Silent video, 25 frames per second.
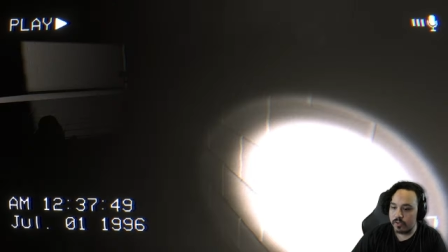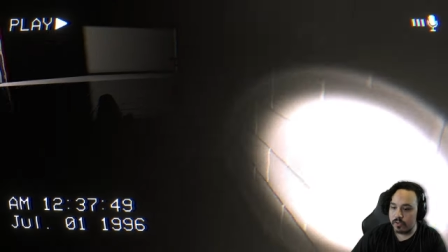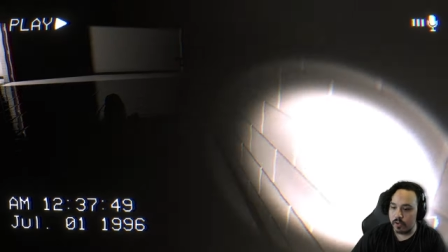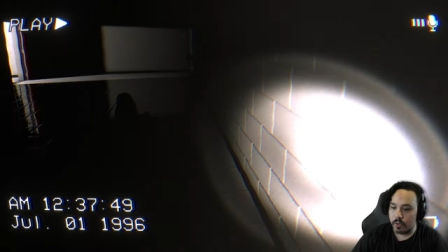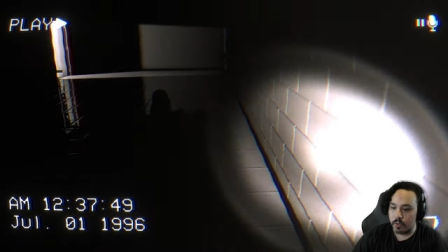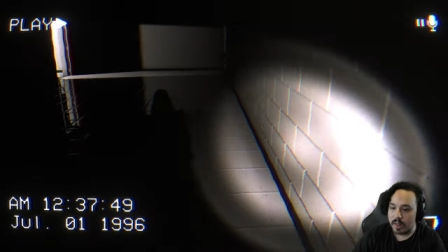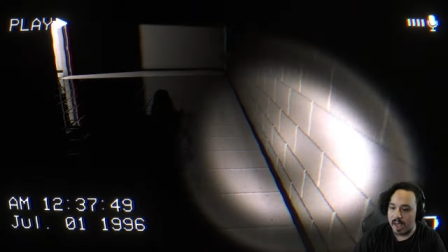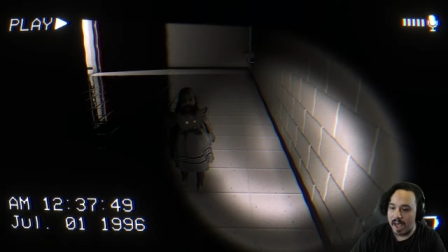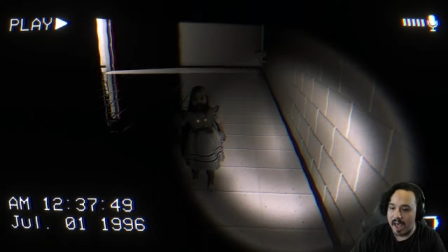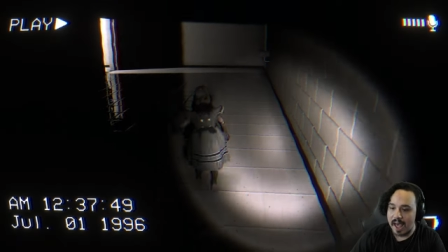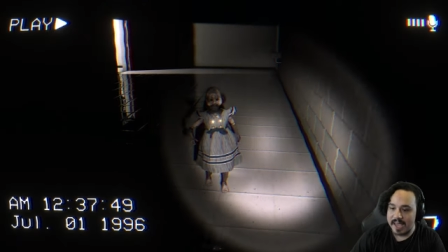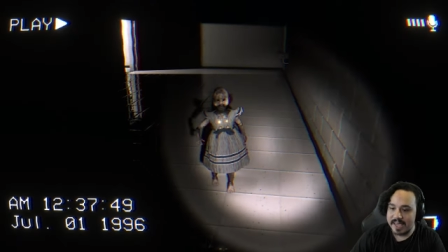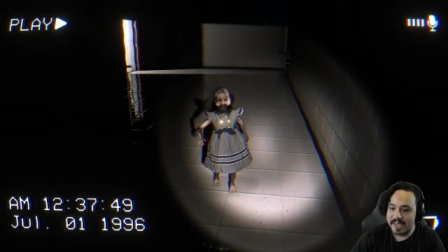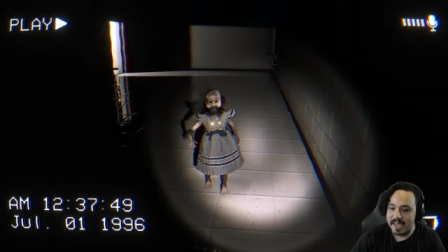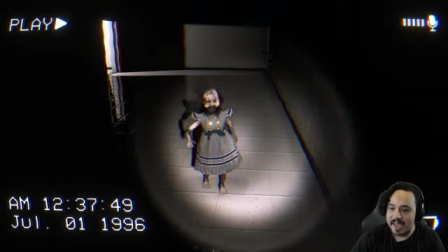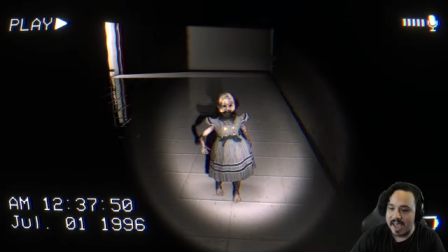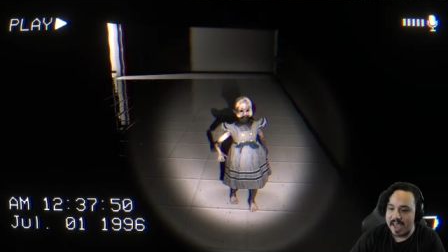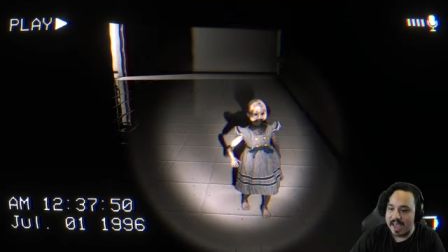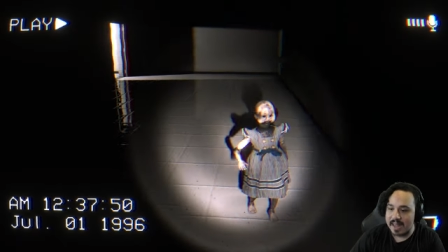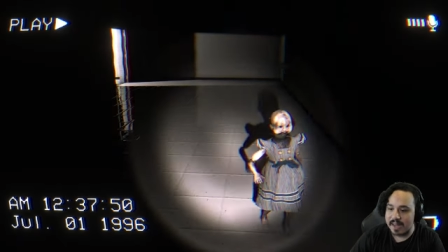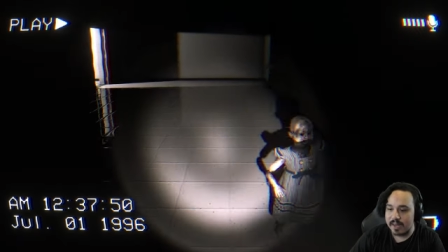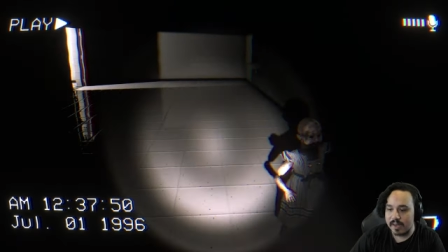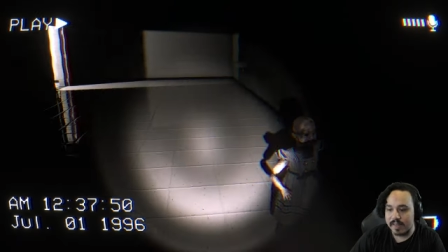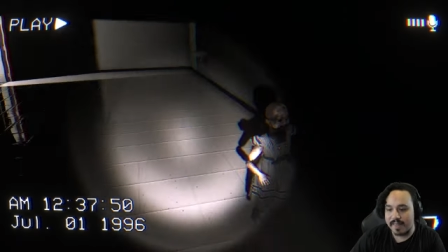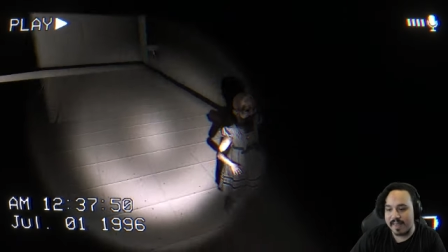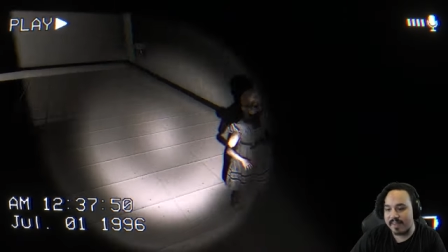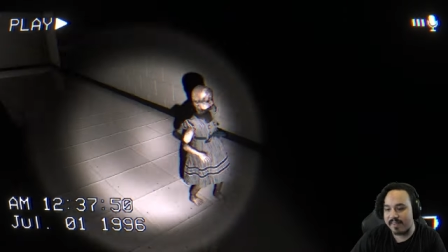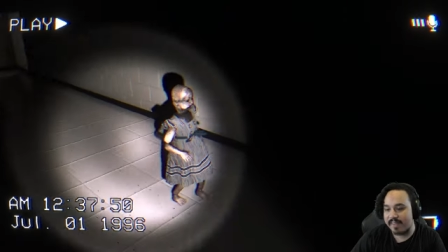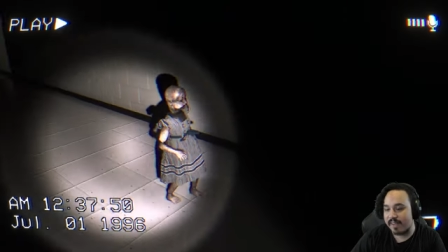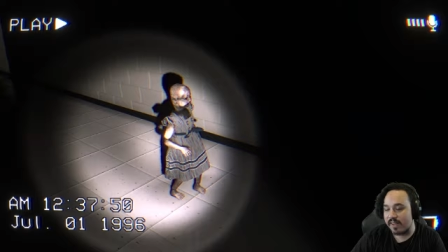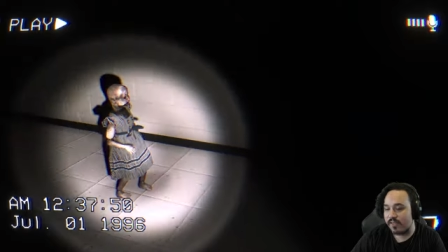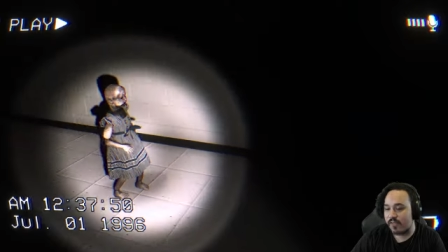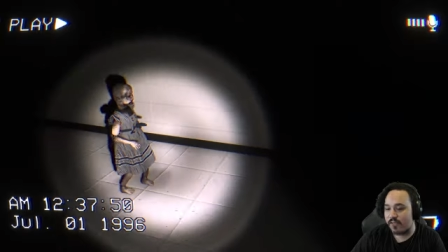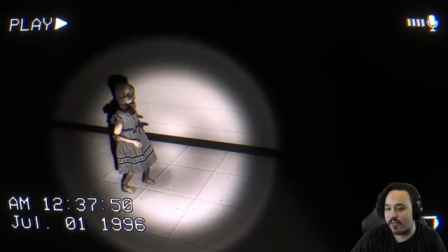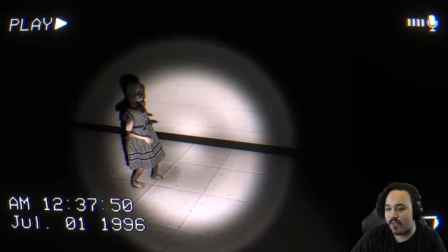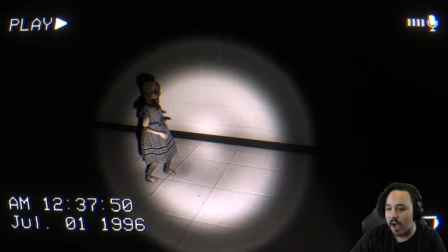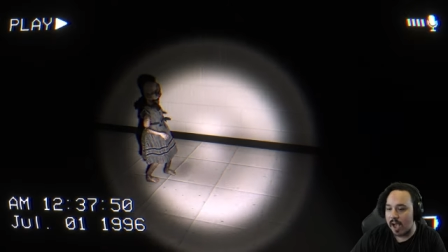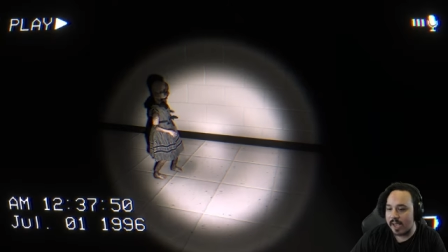Dude, I can't. This
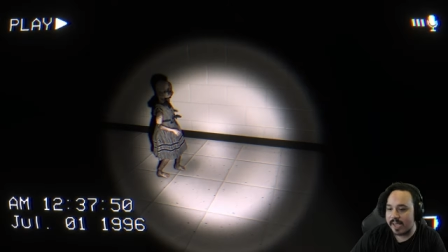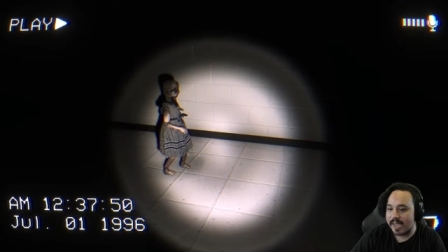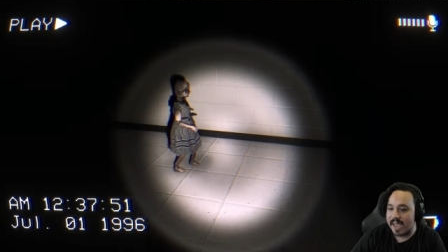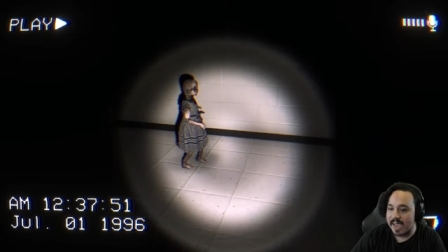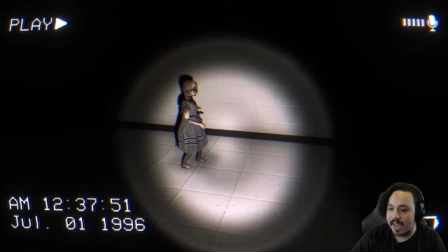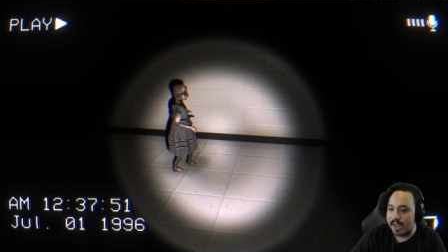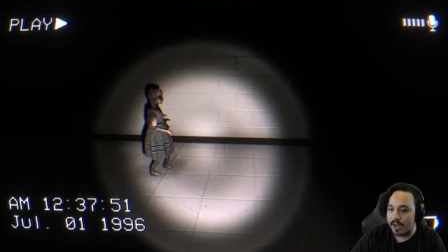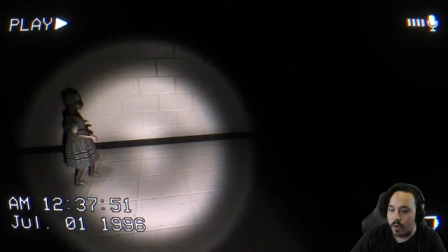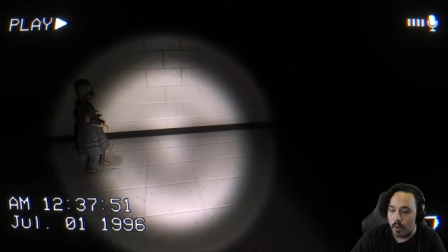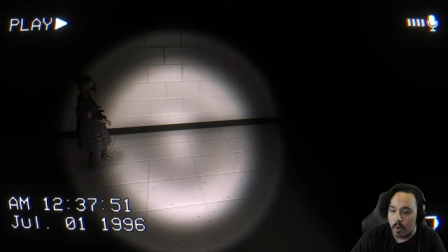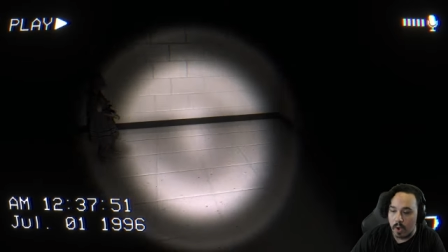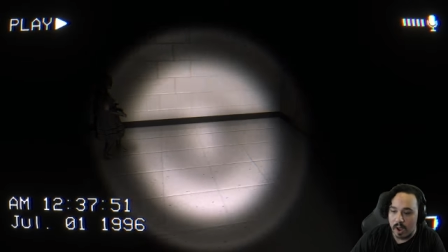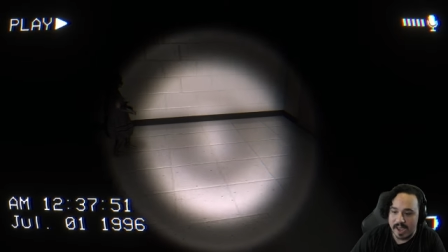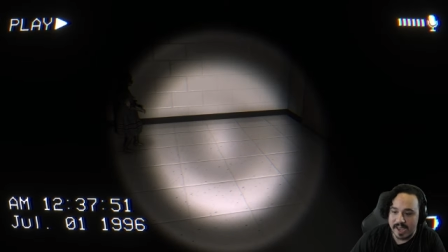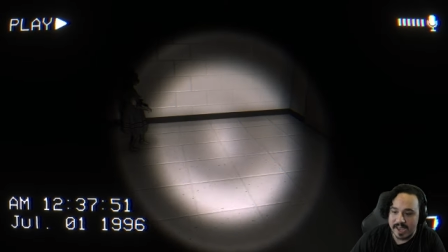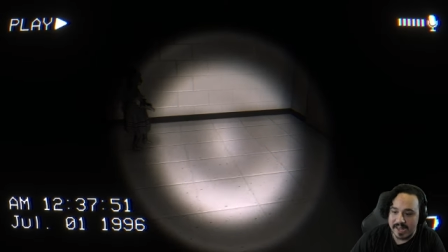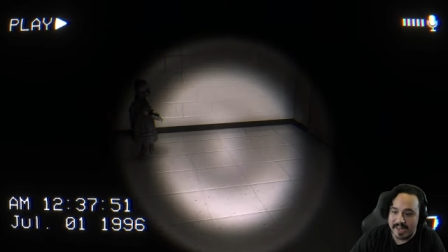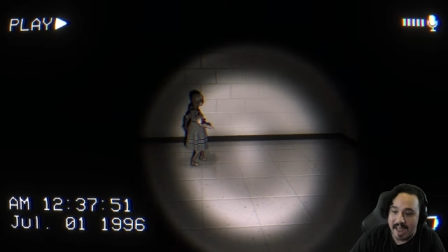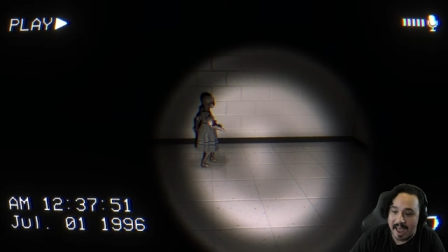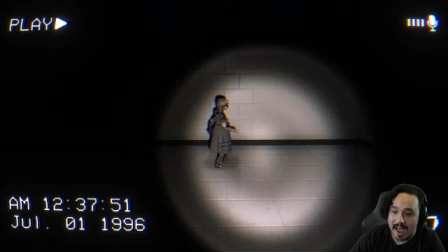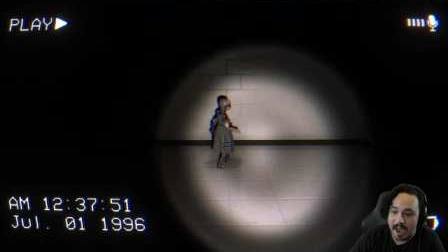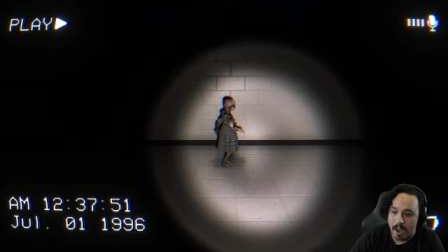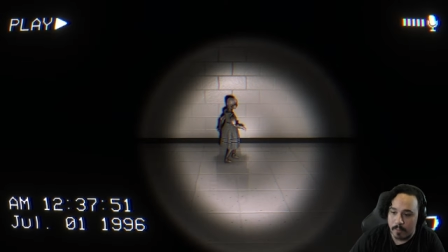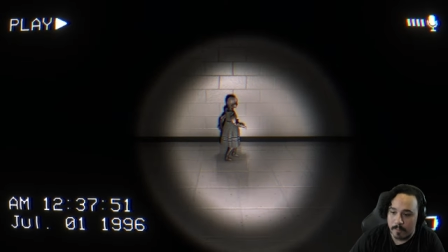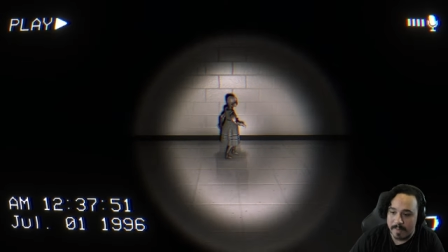is fucking annoying now,